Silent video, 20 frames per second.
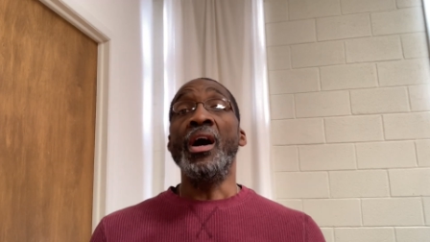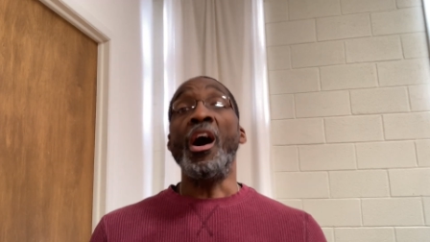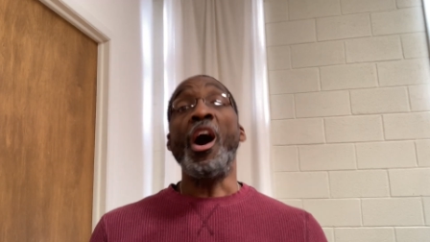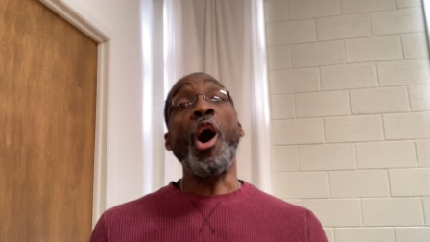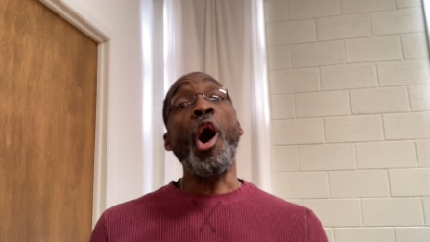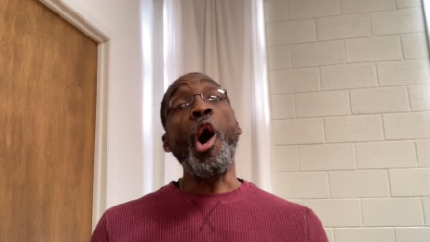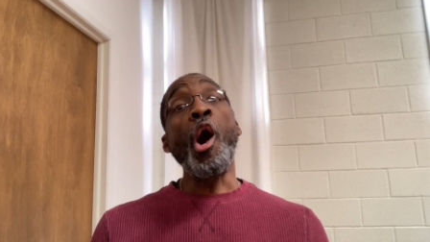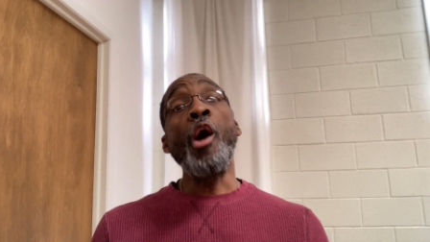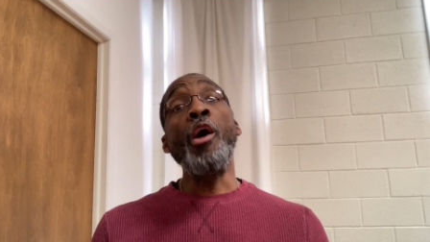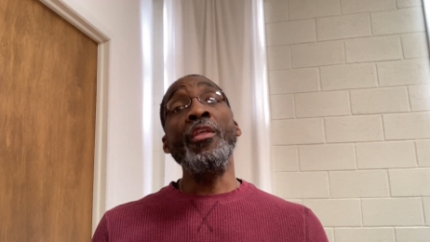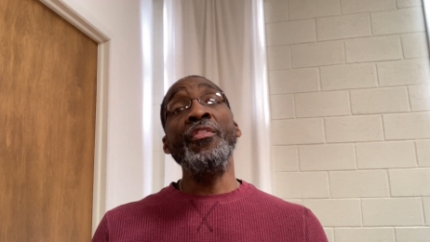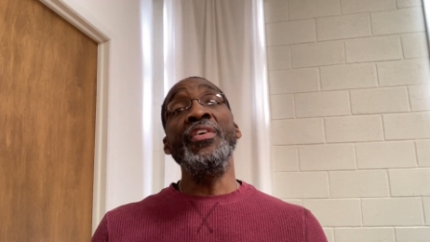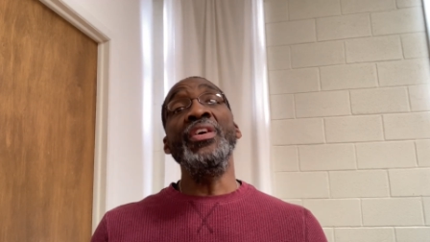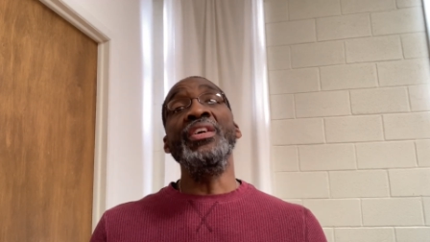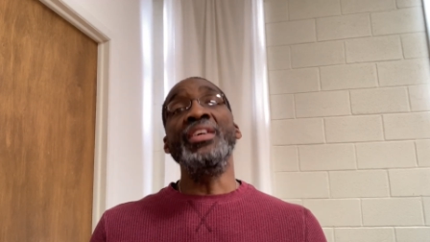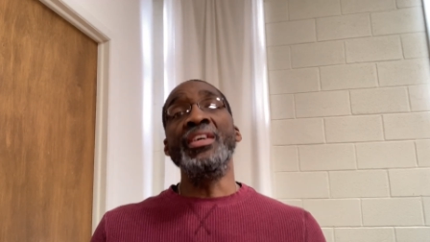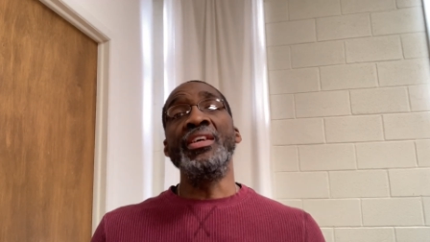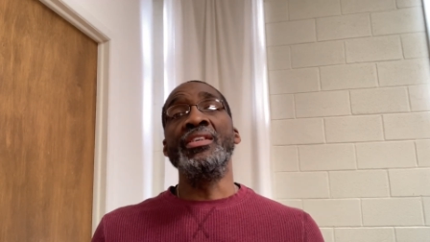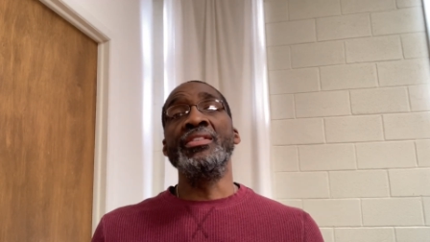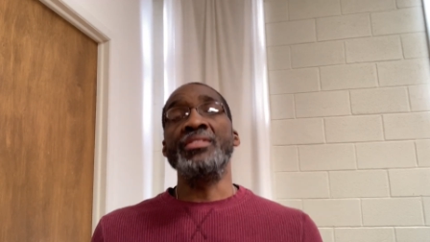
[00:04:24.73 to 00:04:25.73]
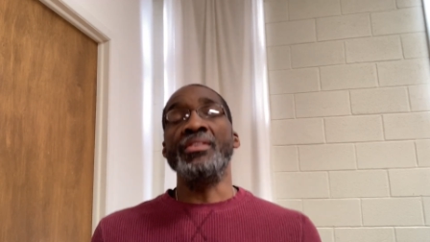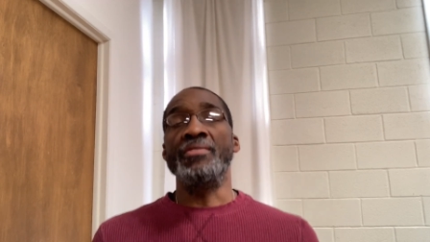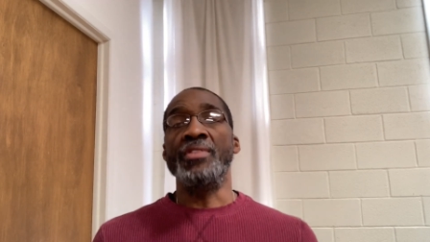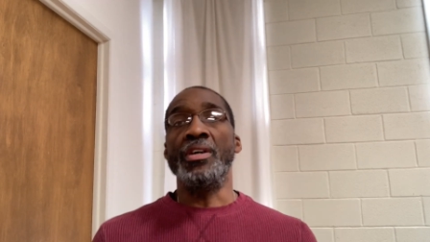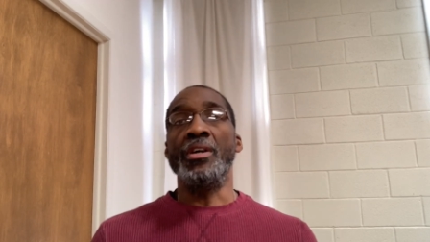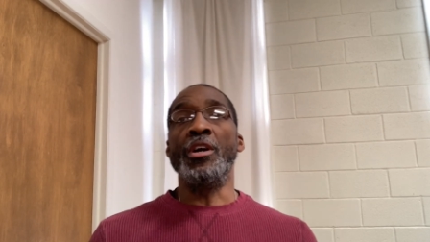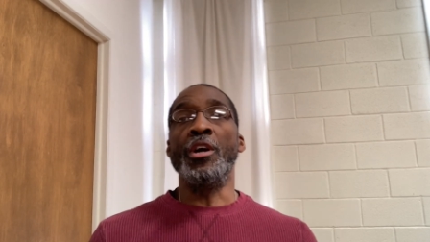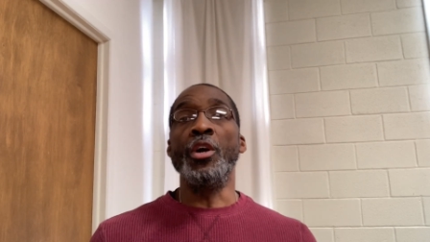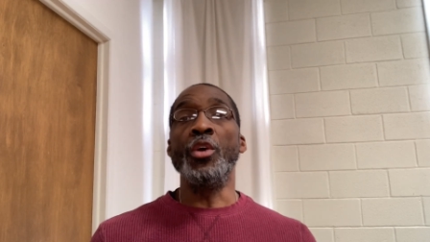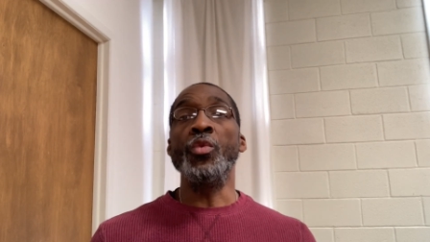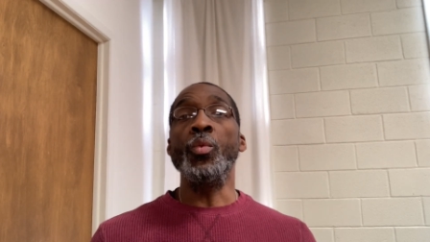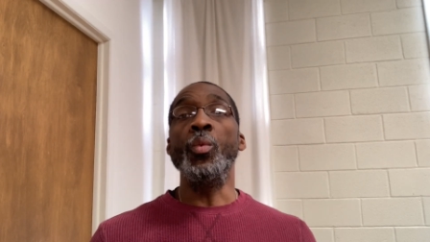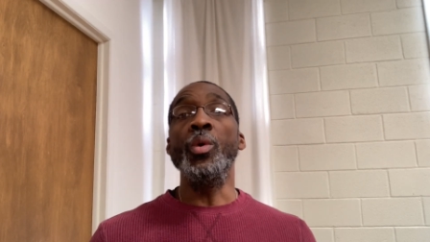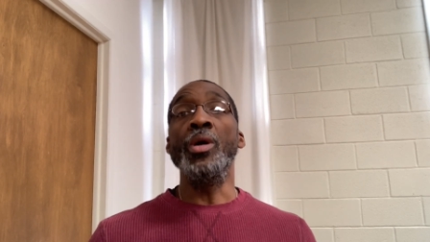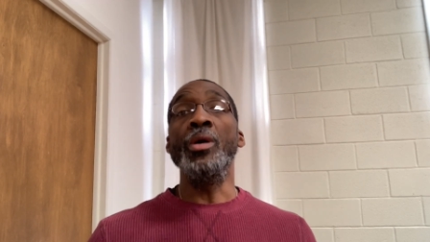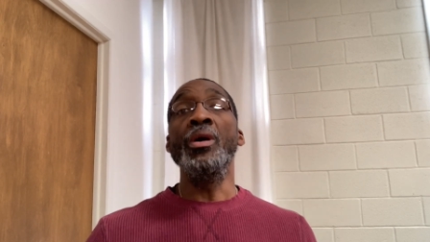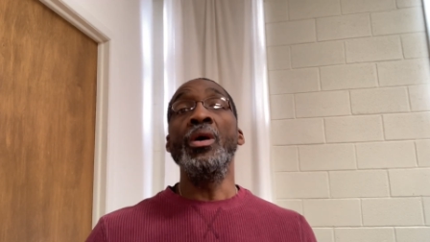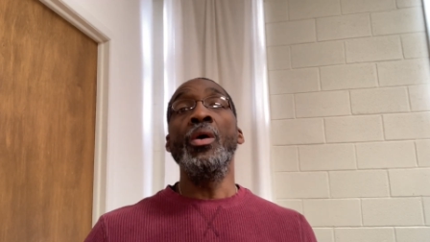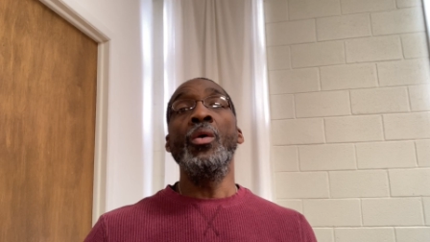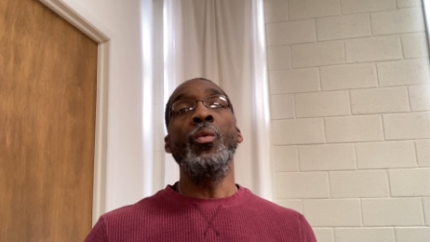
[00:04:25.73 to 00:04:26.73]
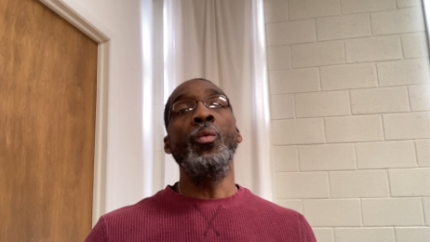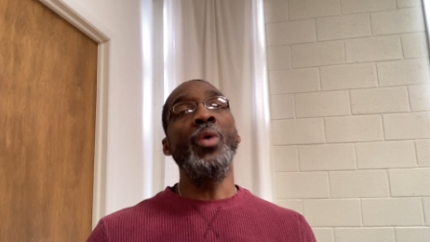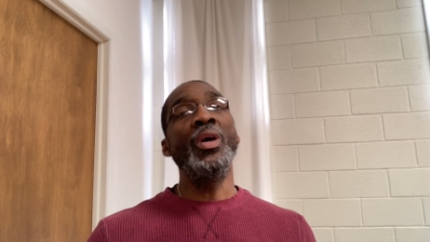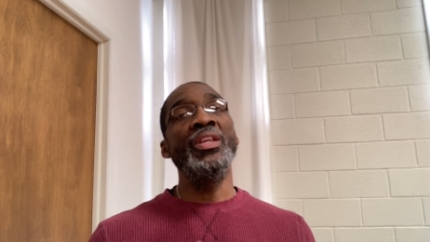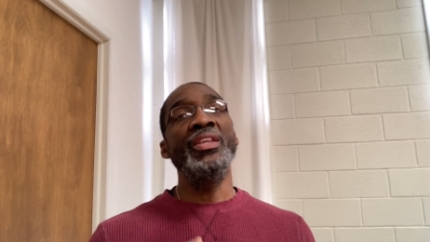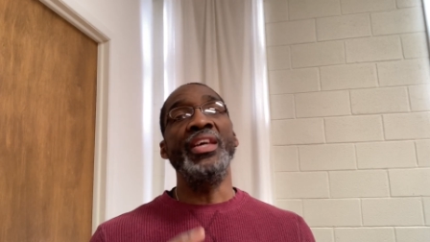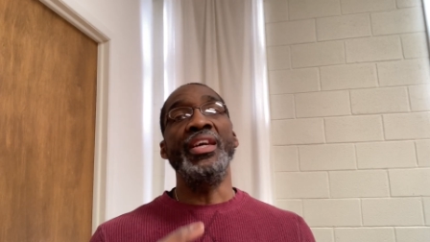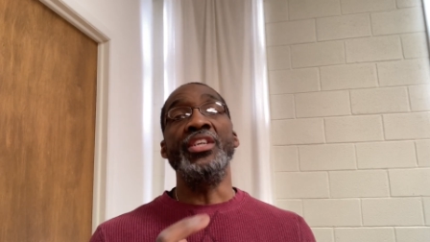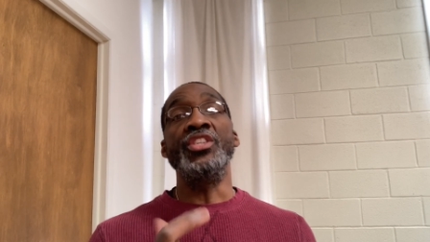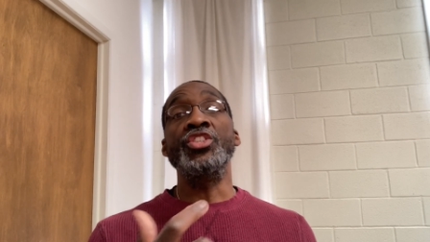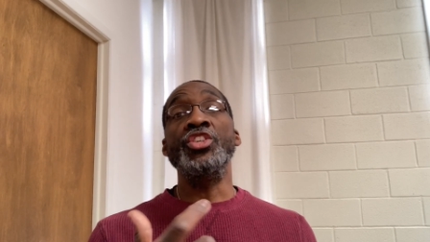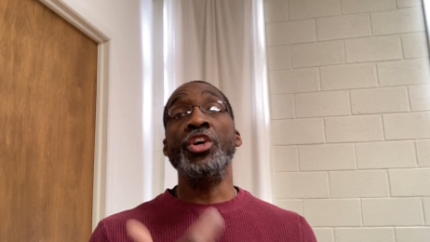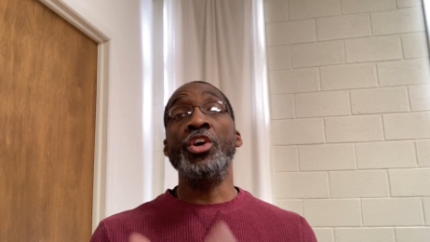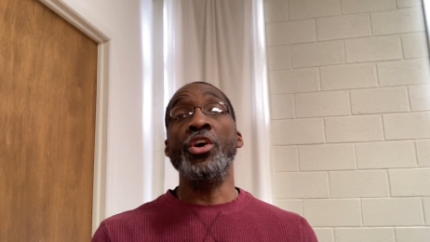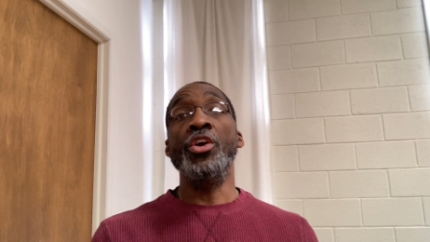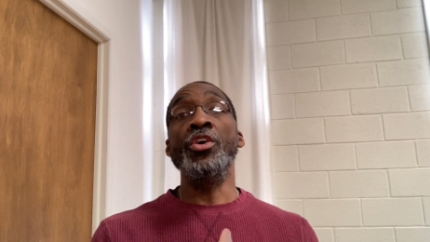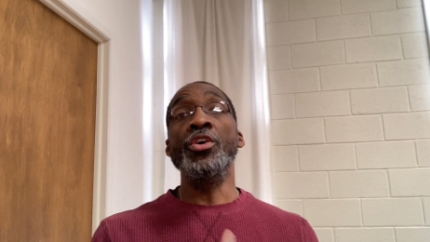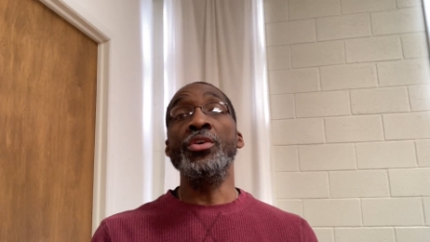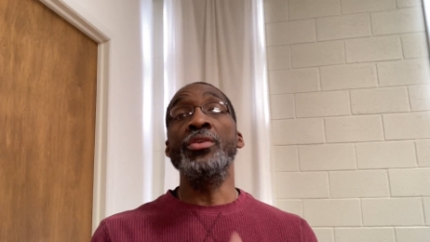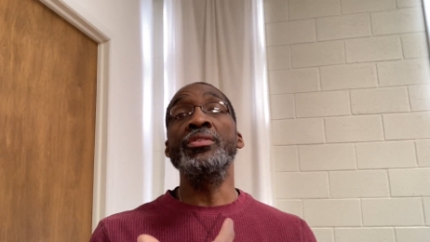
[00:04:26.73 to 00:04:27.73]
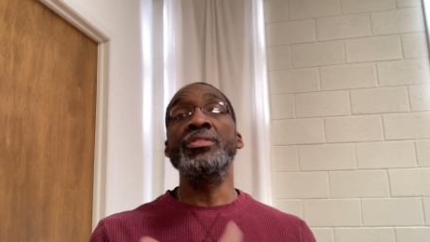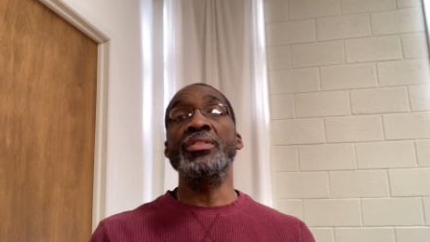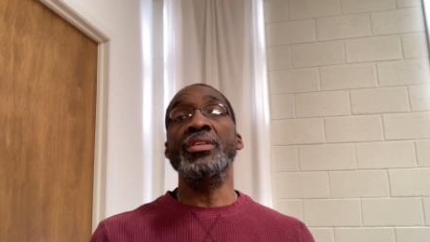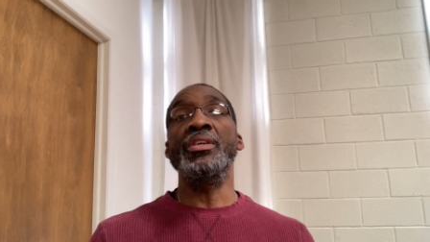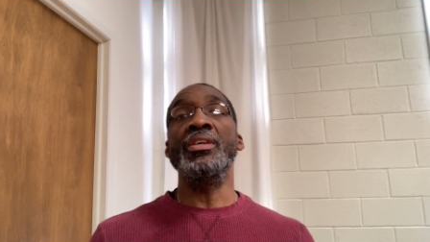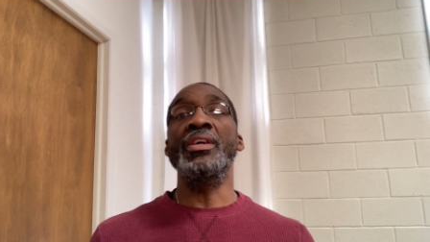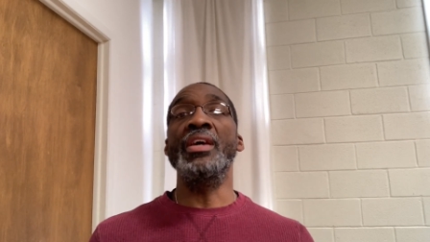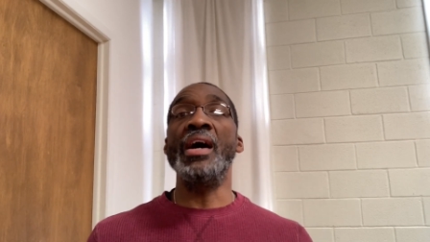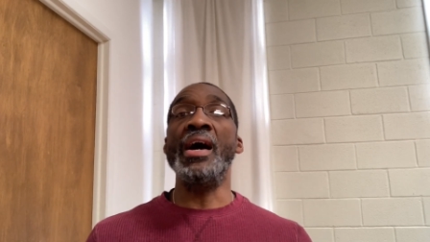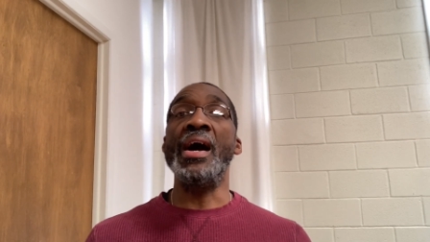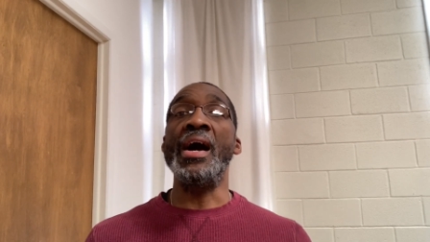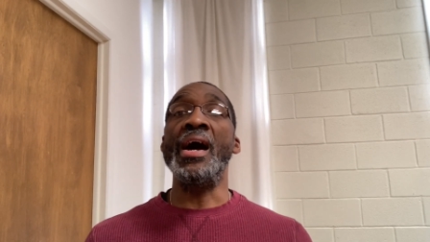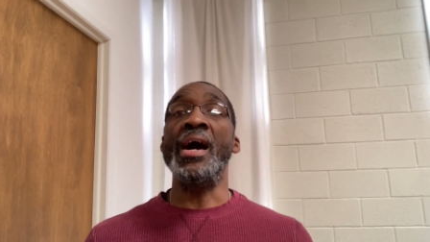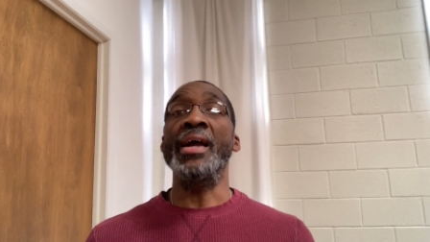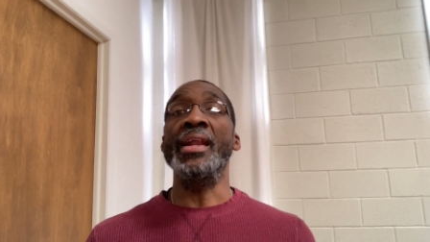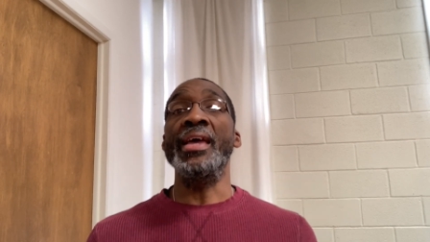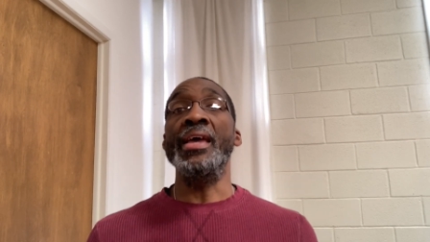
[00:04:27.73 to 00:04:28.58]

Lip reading: All the ends of the earth will one day turn to God,